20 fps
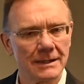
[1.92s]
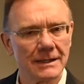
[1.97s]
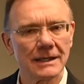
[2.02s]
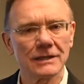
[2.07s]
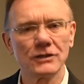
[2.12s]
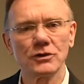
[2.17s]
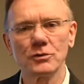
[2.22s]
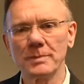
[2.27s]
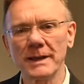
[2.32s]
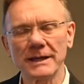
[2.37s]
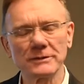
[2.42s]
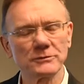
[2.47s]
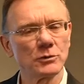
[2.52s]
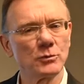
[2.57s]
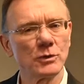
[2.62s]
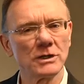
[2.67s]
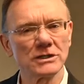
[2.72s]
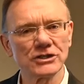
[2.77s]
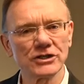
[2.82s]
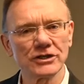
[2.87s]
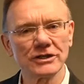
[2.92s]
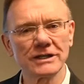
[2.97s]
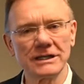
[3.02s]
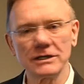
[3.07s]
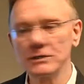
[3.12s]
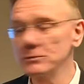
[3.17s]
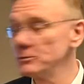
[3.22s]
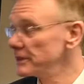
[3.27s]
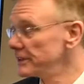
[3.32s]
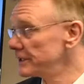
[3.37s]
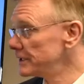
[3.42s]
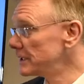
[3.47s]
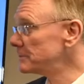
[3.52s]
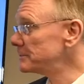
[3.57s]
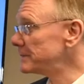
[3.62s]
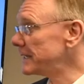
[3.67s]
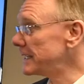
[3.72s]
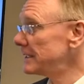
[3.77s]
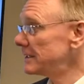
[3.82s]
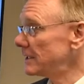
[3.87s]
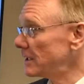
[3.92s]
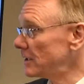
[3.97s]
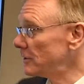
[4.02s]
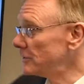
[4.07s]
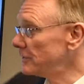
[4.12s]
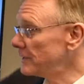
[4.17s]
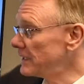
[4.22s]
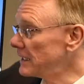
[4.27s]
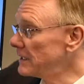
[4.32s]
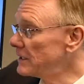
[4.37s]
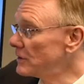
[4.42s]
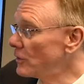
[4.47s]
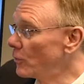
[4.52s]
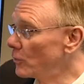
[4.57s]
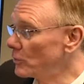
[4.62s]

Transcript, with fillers: Hello, Patrick Walchuk here with an update on the